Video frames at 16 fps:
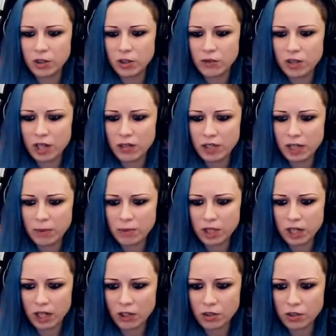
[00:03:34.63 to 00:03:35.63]
So we have some
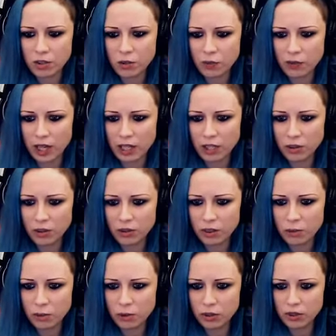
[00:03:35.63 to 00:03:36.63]
dragons flying on
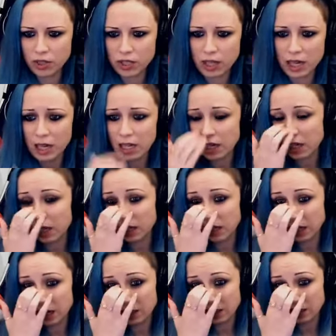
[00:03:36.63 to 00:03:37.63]
the bottom side, and
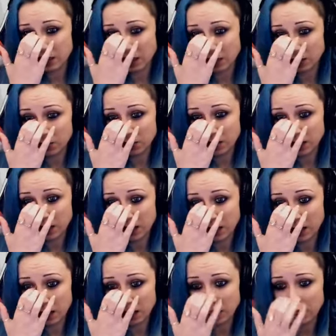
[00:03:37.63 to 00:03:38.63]
another dragons
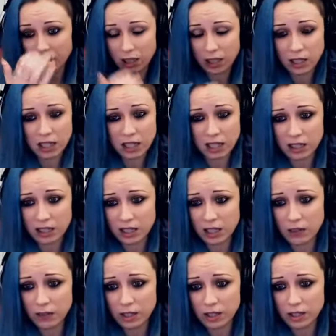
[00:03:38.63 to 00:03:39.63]
are uh, clearing the
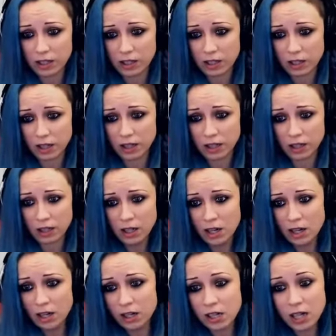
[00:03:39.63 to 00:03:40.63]
defenses uh,
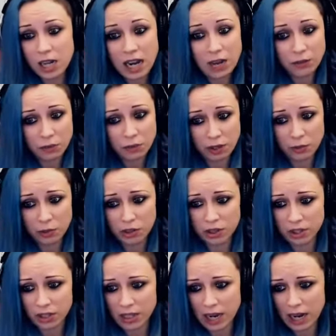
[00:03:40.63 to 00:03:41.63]
around where was
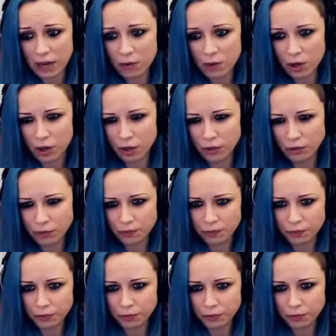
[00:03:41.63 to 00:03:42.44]
the Town Hall.